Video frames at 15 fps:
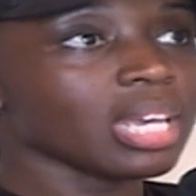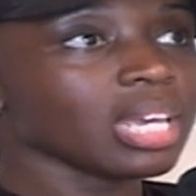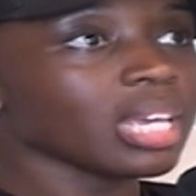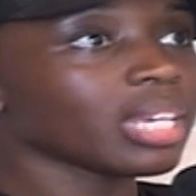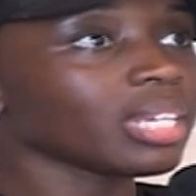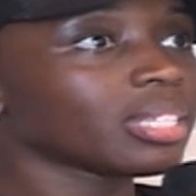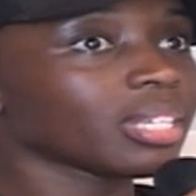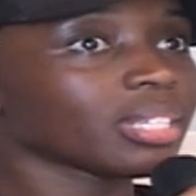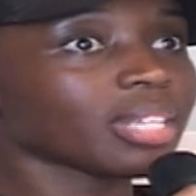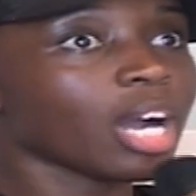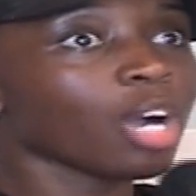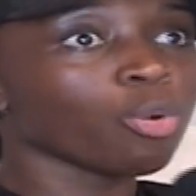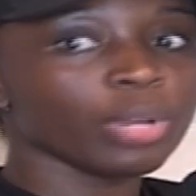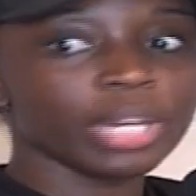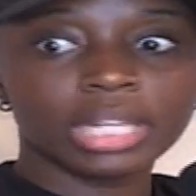He's a
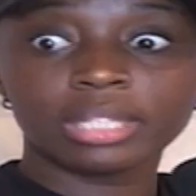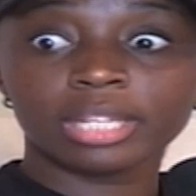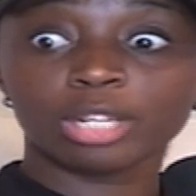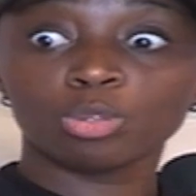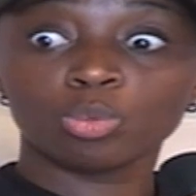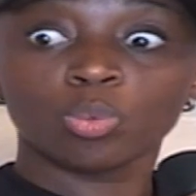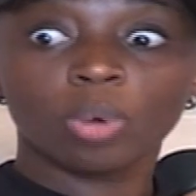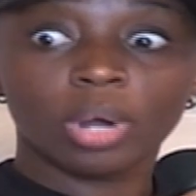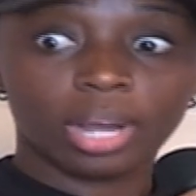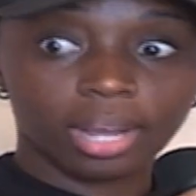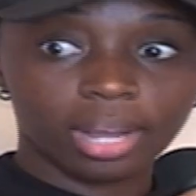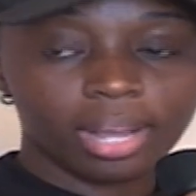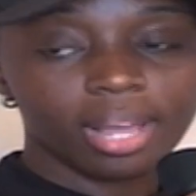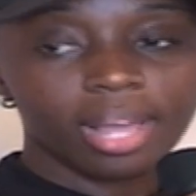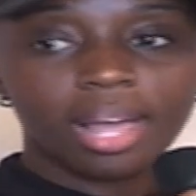sanguine, he's a doer.
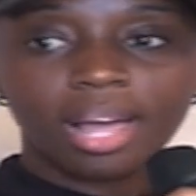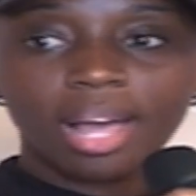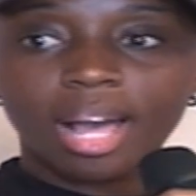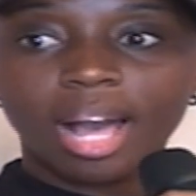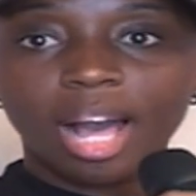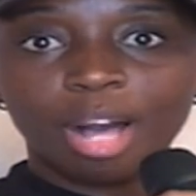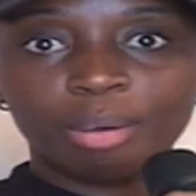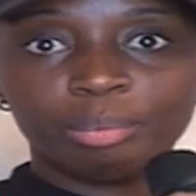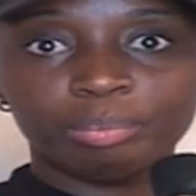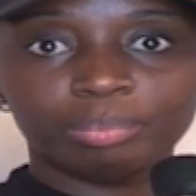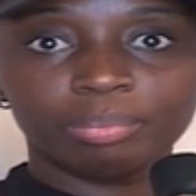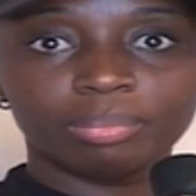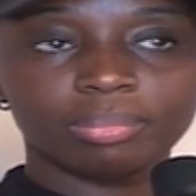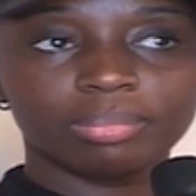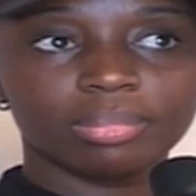
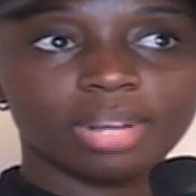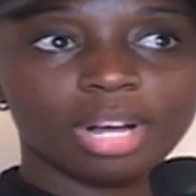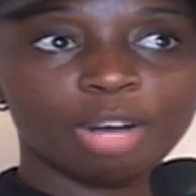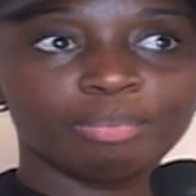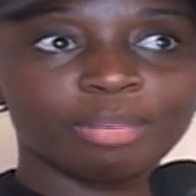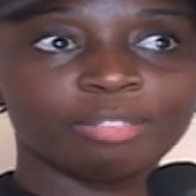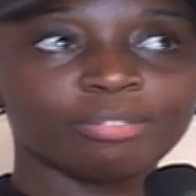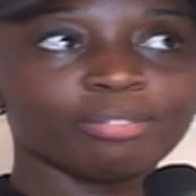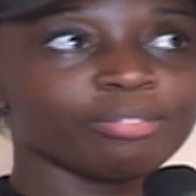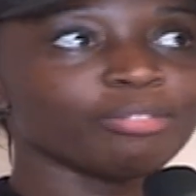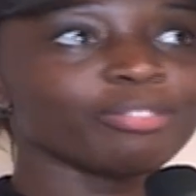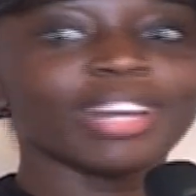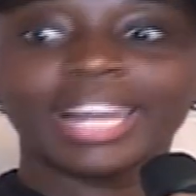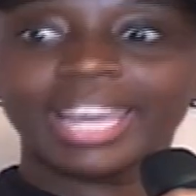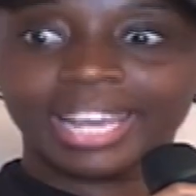Mm. I'm a
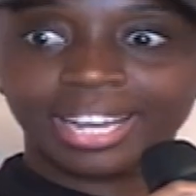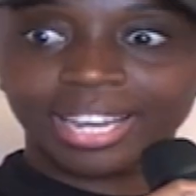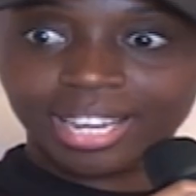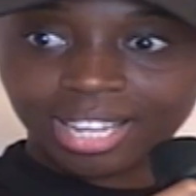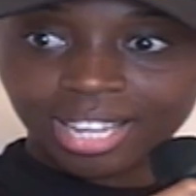phleg. Mm.